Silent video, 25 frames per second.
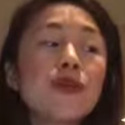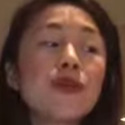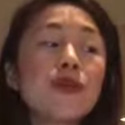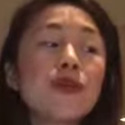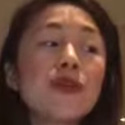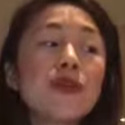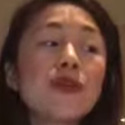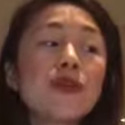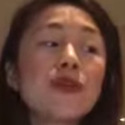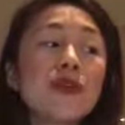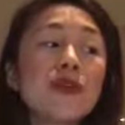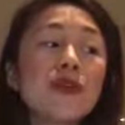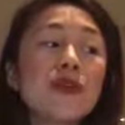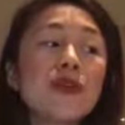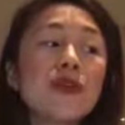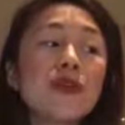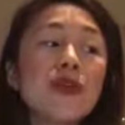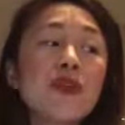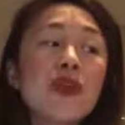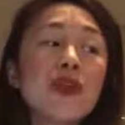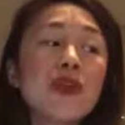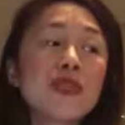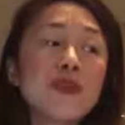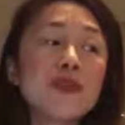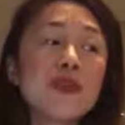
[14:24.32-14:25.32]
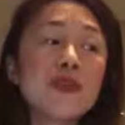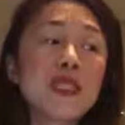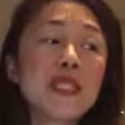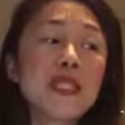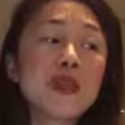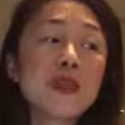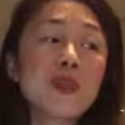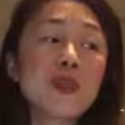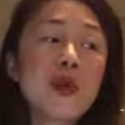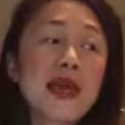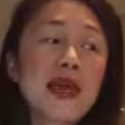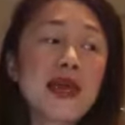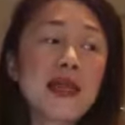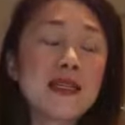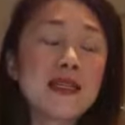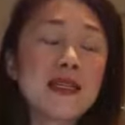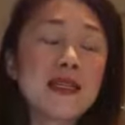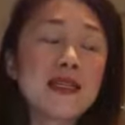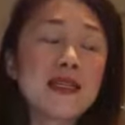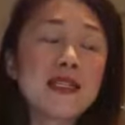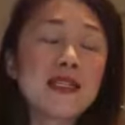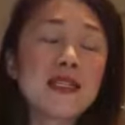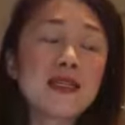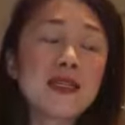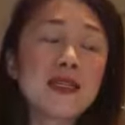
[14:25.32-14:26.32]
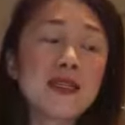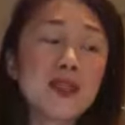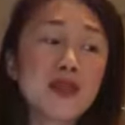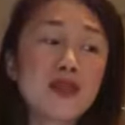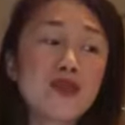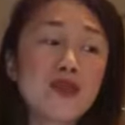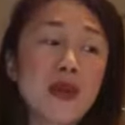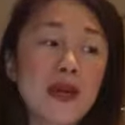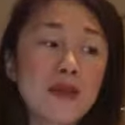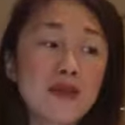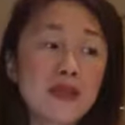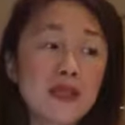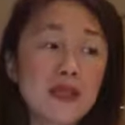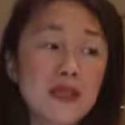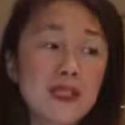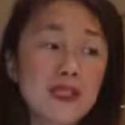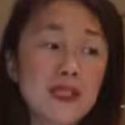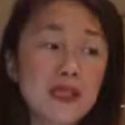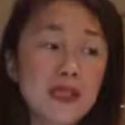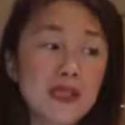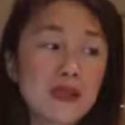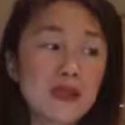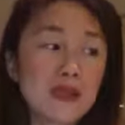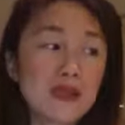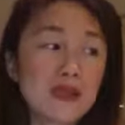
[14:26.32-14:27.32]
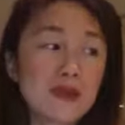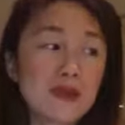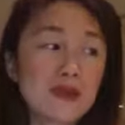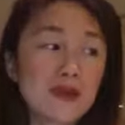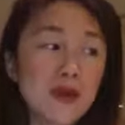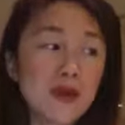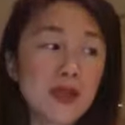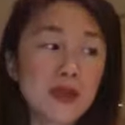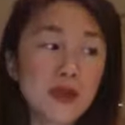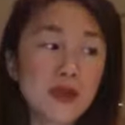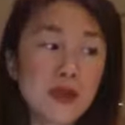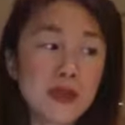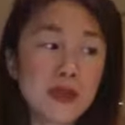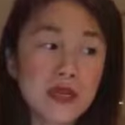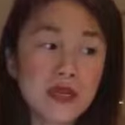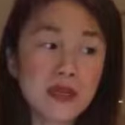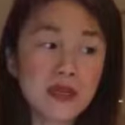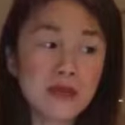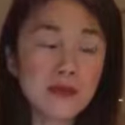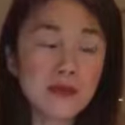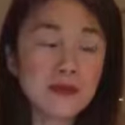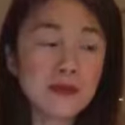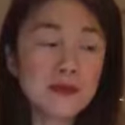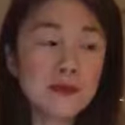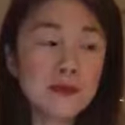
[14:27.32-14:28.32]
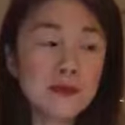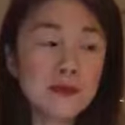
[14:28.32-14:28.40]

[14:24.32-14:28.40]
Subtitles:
Using the breath to expand into this grounded sense of well-being.